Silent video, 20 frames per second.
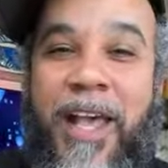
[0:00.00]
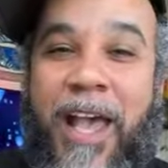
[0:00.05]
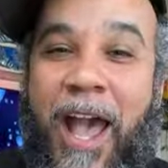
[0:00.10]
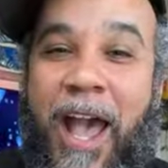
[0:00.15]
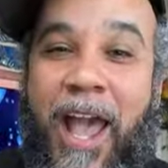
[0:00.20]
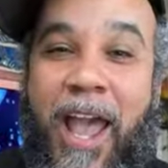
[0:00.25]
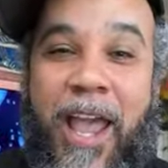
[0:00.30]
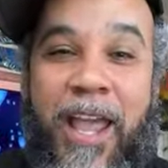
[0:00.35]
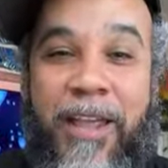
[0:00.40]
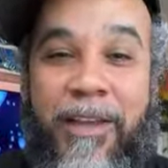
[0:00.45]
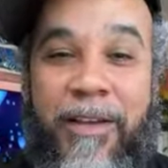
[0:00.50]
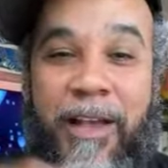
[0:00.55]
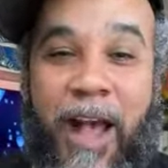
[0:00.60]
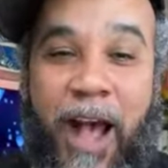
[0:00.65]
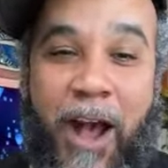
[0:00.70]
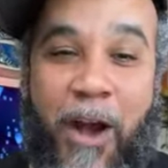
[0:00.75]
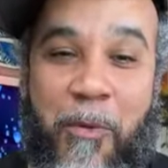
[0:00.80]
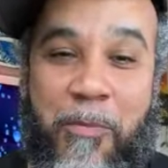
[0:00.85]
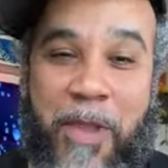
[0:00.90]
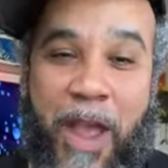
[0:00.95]
Hey,
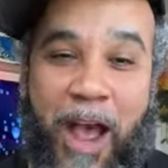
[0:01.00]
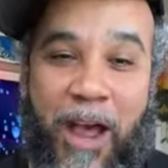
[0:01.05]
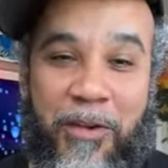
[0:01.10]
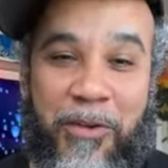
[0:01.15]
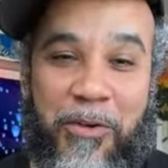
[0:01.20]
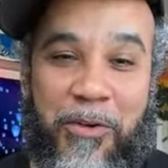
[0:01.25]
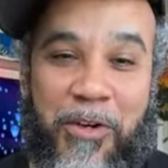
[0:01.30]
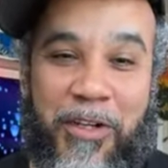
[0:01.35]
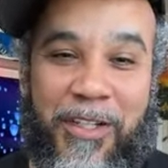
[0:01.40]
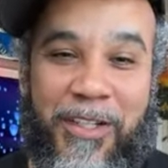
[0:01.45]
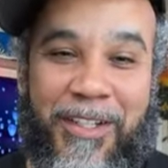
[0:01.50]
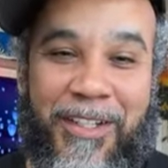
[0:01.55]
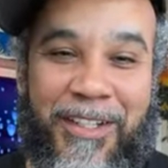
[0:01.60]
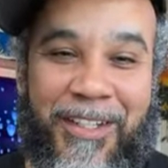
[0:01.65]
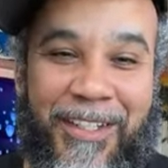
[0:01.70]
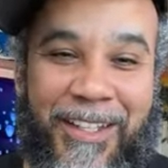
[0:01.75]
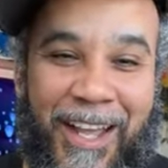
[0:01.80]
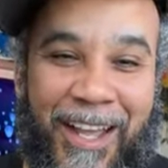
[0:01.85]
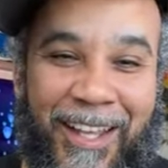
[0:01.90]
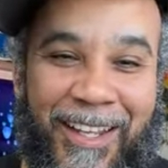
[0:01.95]
I hope y'all doing good
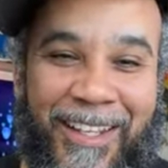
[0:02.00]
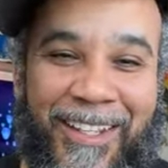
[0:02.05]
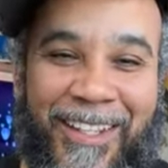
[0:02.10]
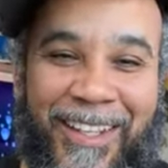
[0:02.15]
today.